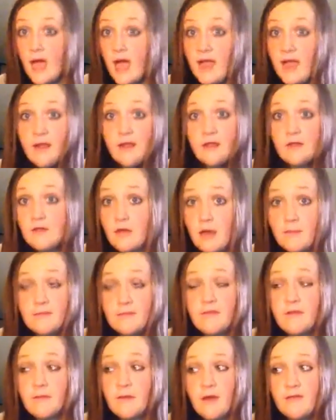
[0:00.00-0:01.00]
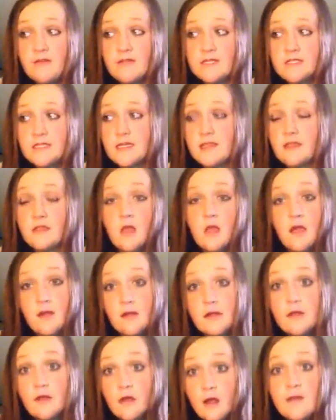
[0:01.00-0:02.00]
higher you drop it from, obviously the
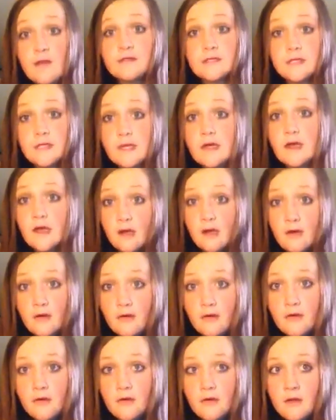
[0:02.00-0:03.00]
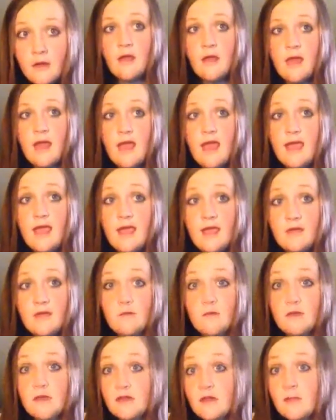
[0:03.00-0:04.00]
longer your car is going to go. And
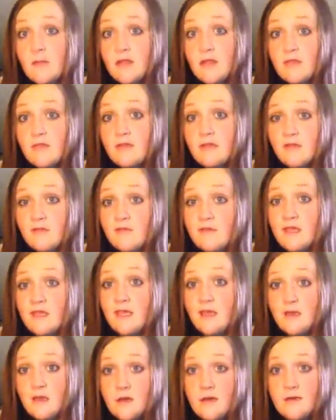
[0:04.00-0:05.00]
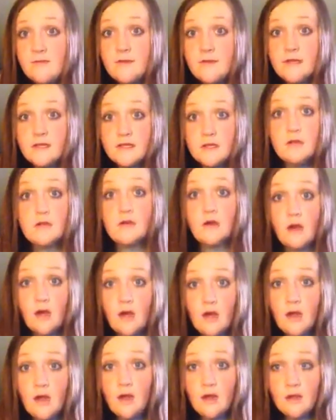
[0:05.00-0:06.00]
when you're talking about 30 feet for a little
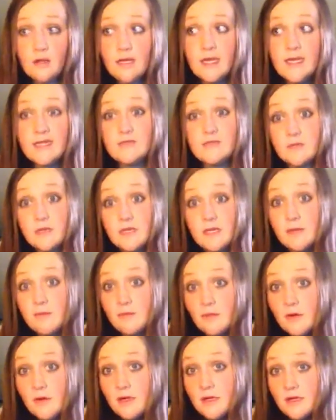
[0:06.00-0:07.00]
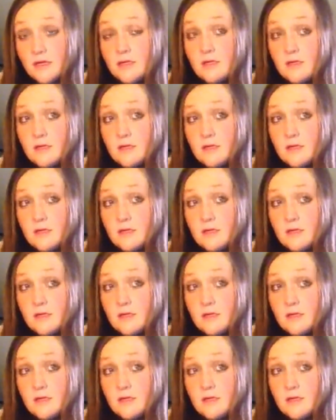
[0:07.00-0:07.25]
car, it's really important.